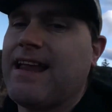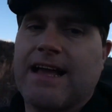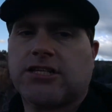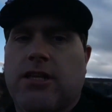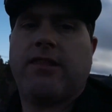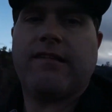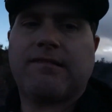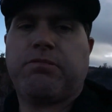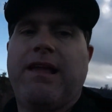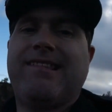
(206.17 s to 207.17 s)
actually, this
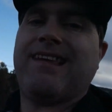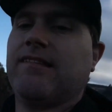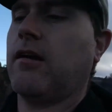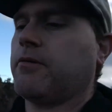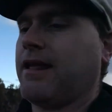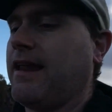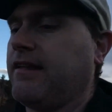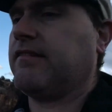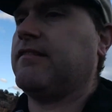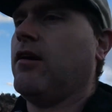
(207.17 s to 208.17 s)
place is already
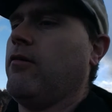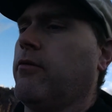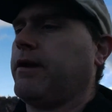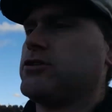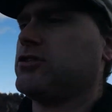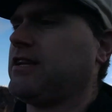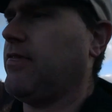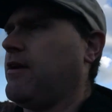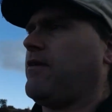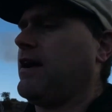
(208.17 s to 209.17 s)
getting snow. The ranger
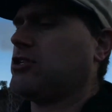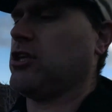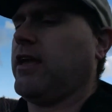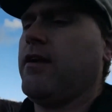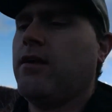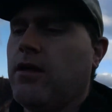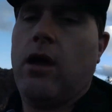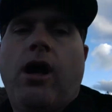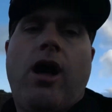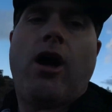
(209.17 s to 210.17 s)
said they've actually
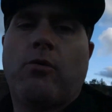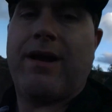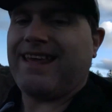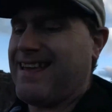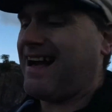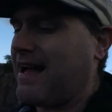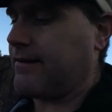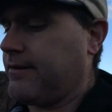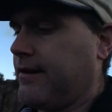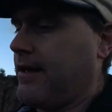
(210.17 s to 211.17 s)
already
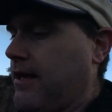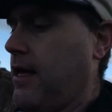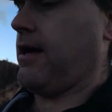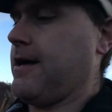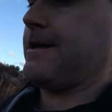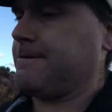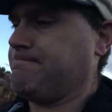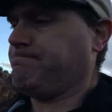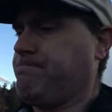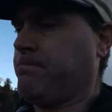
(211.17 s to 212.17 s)
gotten
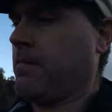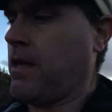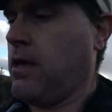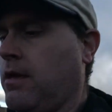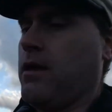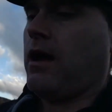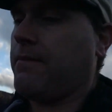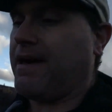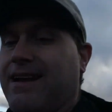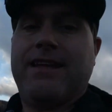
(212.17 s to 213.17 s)
about
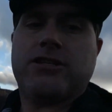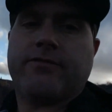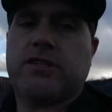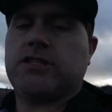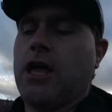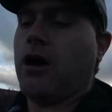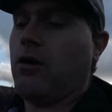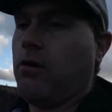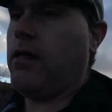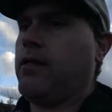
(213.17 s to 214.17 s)
an inch of
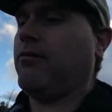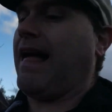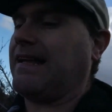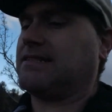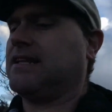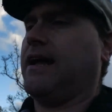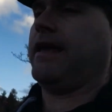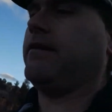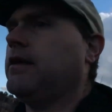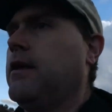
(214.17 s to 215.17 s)
snow last
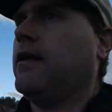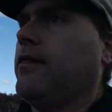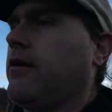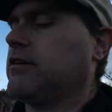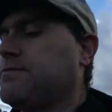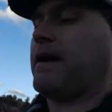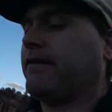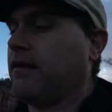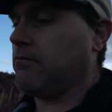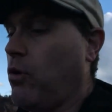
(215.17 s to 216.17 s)
night. They're
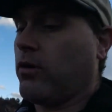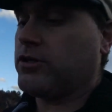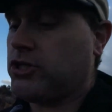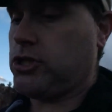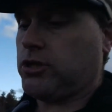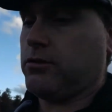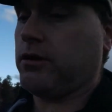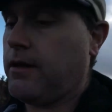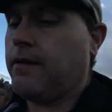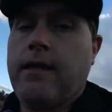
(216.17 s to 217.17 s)
expecting more
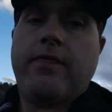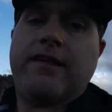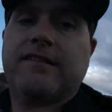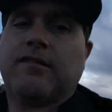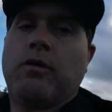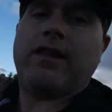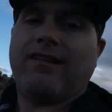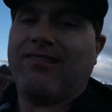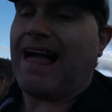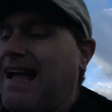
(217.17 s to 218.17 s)
soon. This is one of
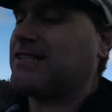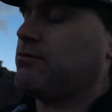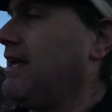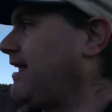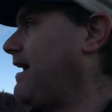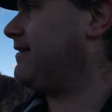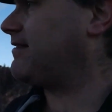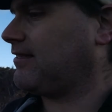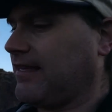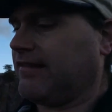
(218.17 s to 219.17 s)
the last
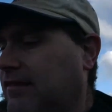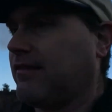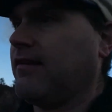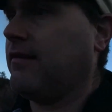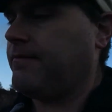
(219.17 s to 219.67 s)
weekends that this